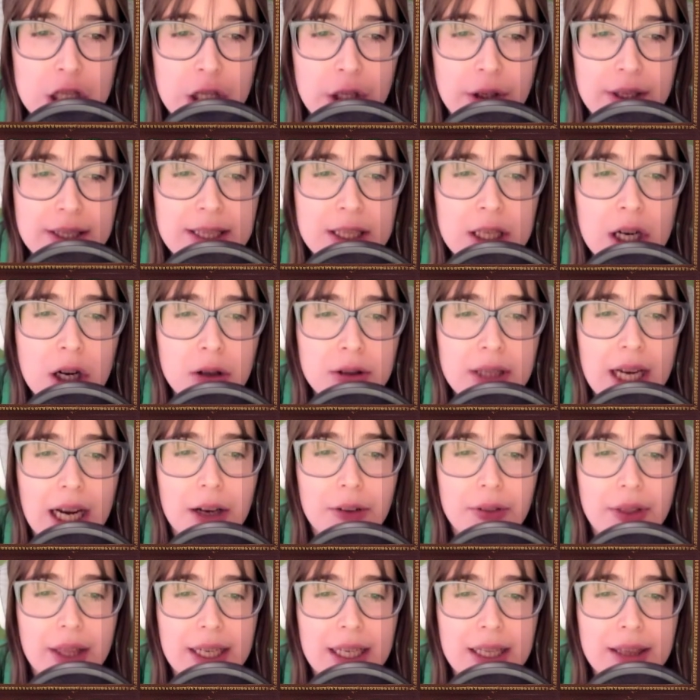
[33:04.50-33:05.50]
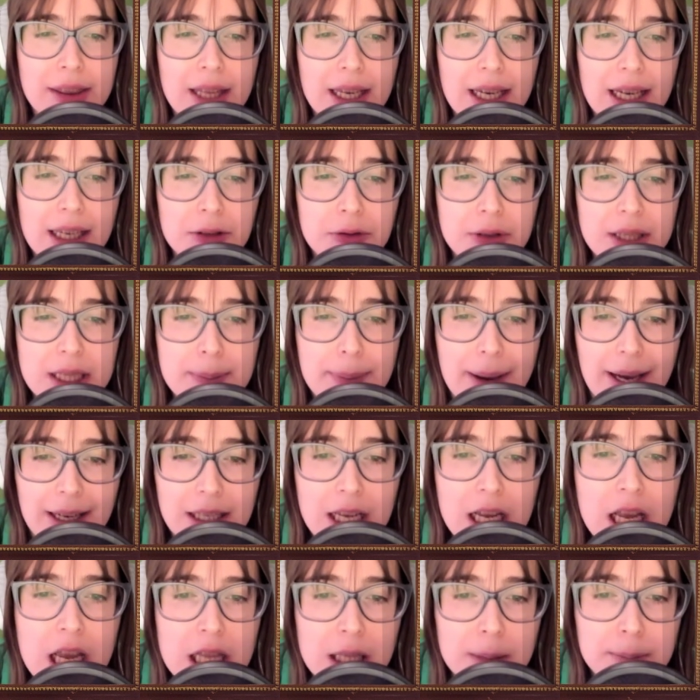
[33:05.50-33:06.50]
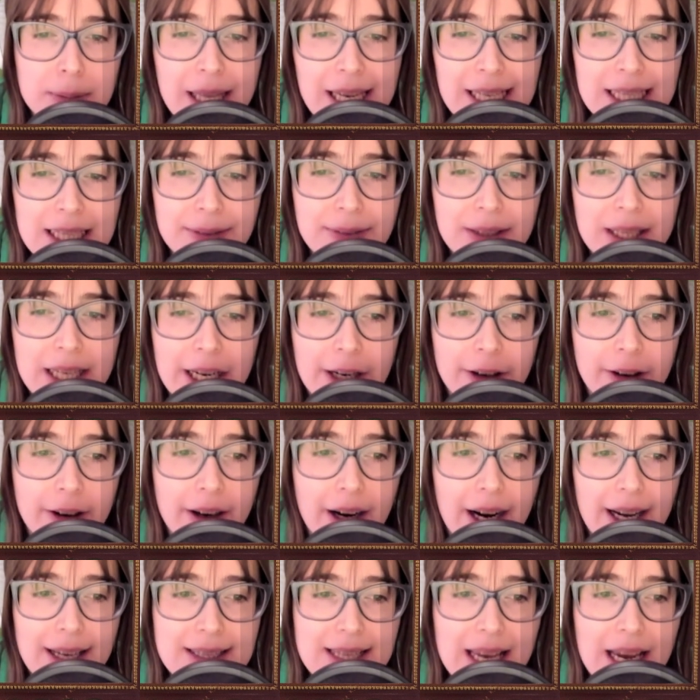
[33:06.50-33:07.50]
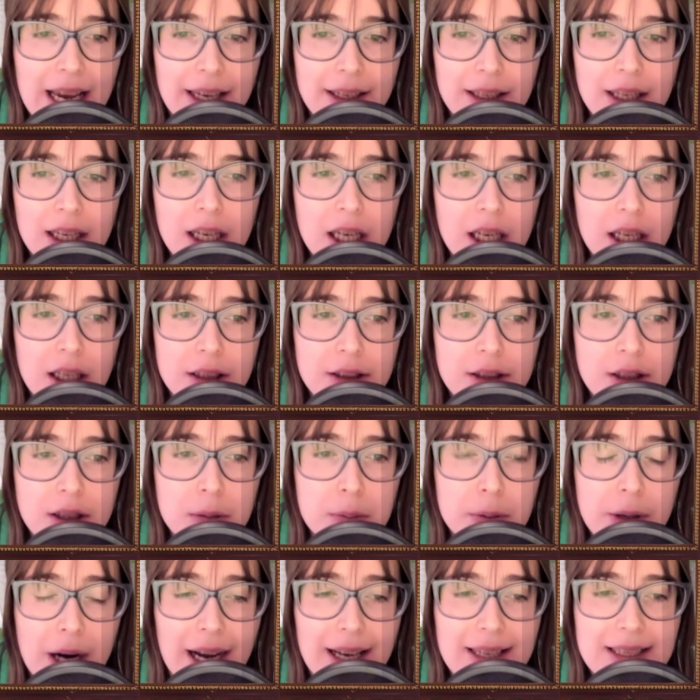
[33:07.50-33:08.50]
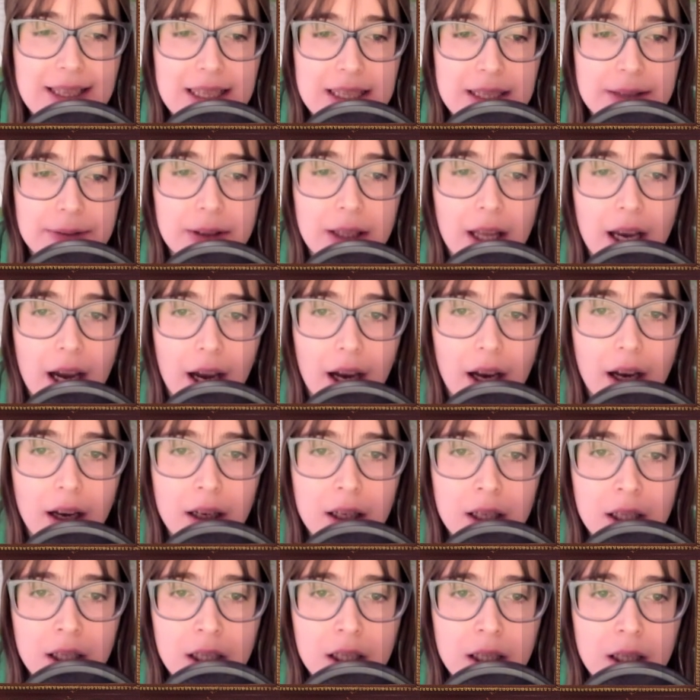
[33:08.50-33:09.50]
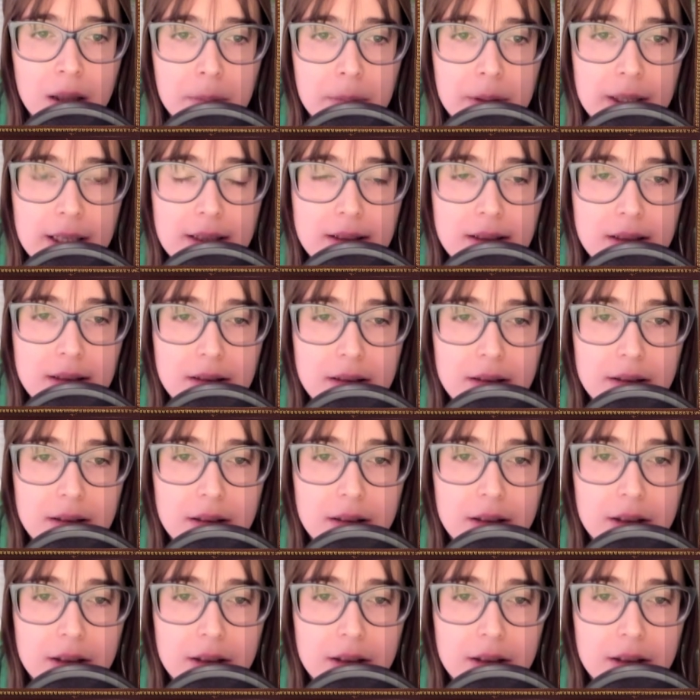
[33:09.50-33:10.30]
there is no doubt that in that respect, the plaintiff in error has had due process of law. But it's